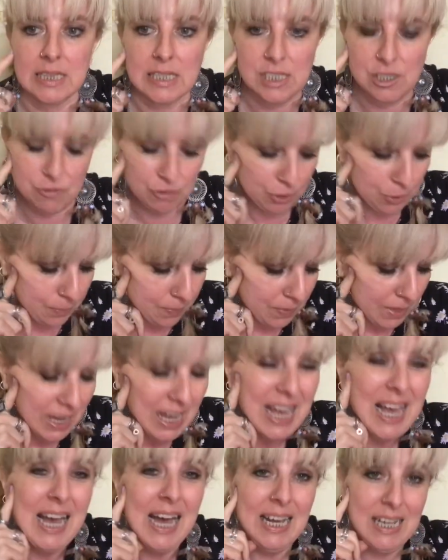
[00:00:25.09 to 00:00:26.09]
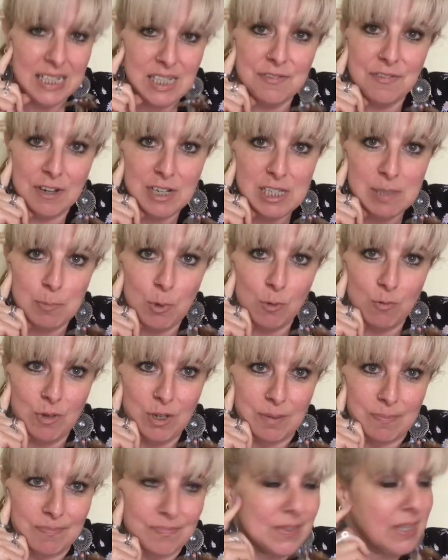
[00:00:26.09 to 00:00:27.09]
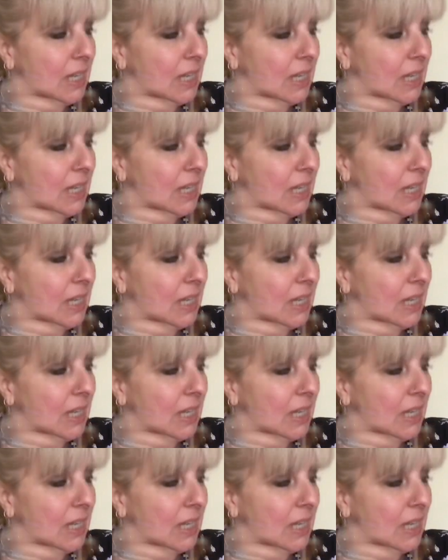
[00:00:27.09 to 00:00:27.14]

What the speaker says: this room, and it's a very small room.